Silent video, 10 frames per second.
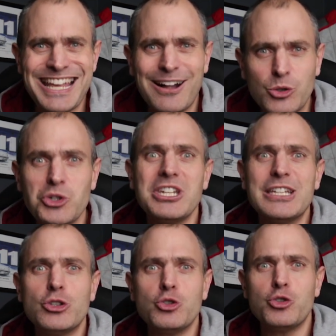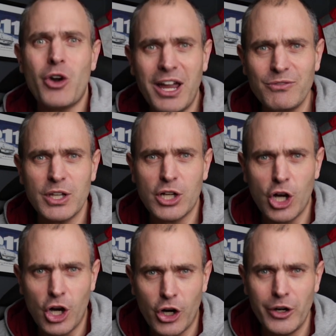Janko, you need to drive the
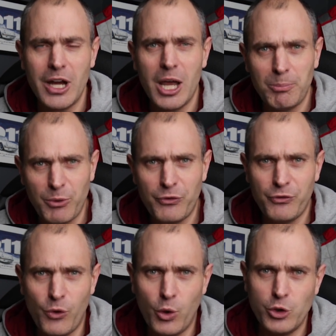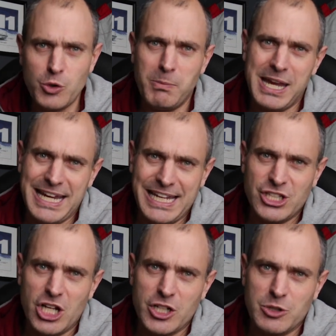car before you make a
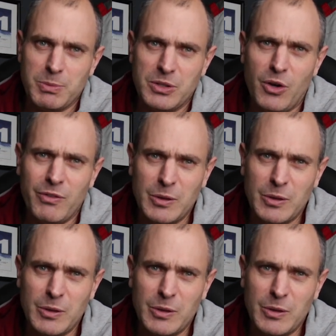judgment of